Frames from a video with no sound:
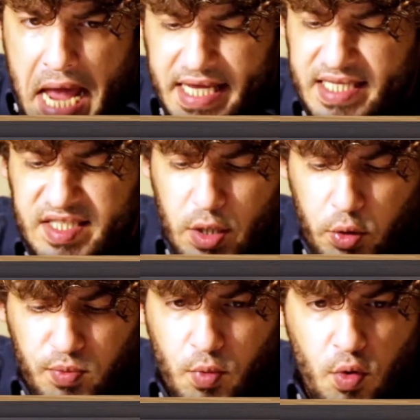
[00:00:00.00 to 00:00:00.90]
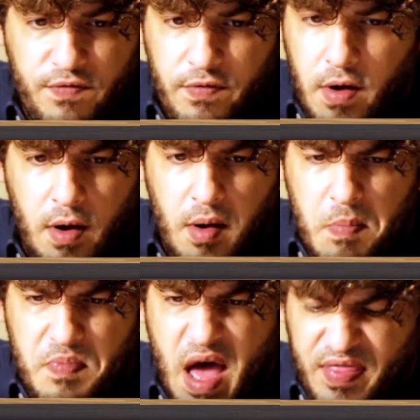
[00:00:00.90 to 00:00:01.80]
I guess it's a good move.
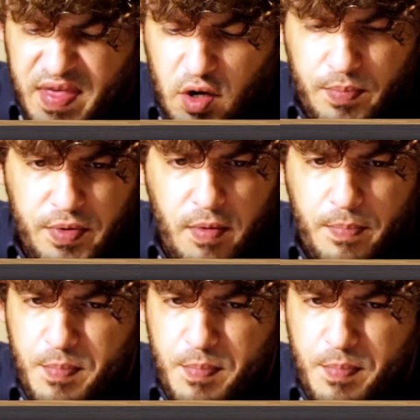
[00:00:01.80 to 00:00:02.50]
I think computer